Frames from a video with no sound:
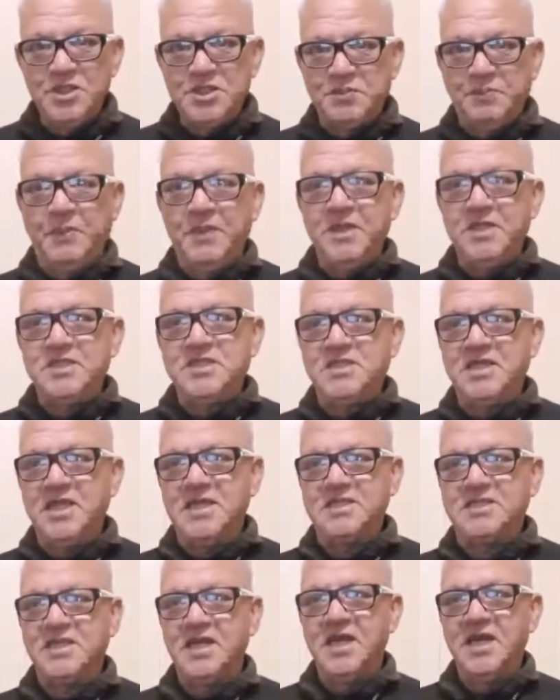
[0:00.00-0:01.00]
Spirit
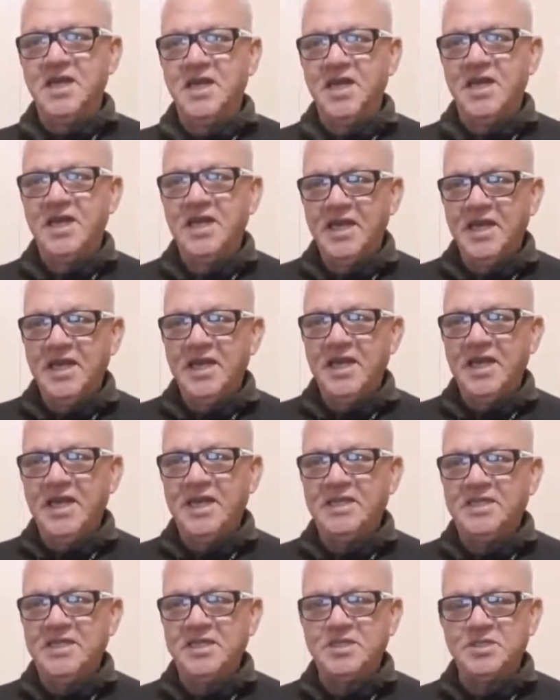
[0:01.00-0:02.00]
says,
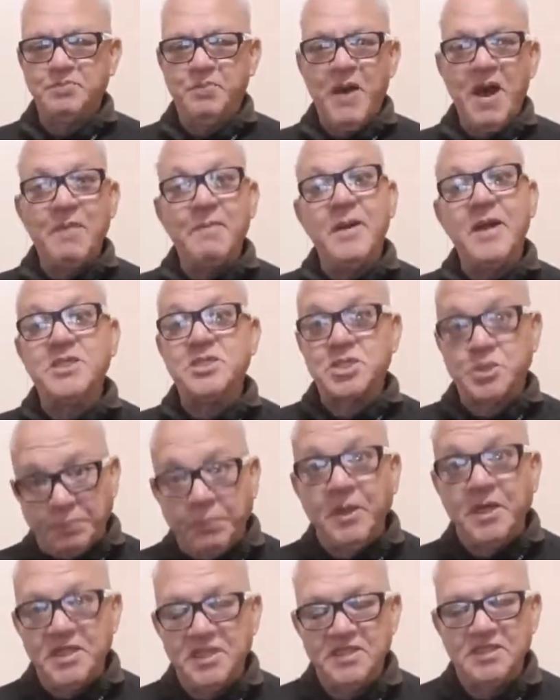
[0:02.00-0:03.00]
it is by my
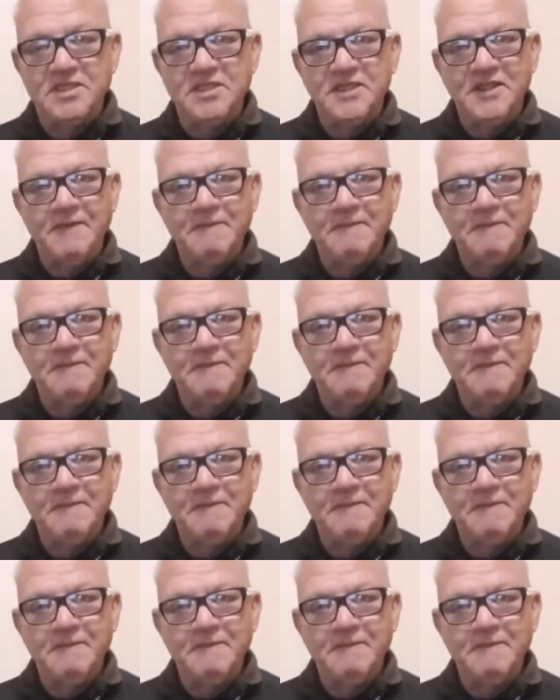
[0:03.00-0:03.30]
Spirit.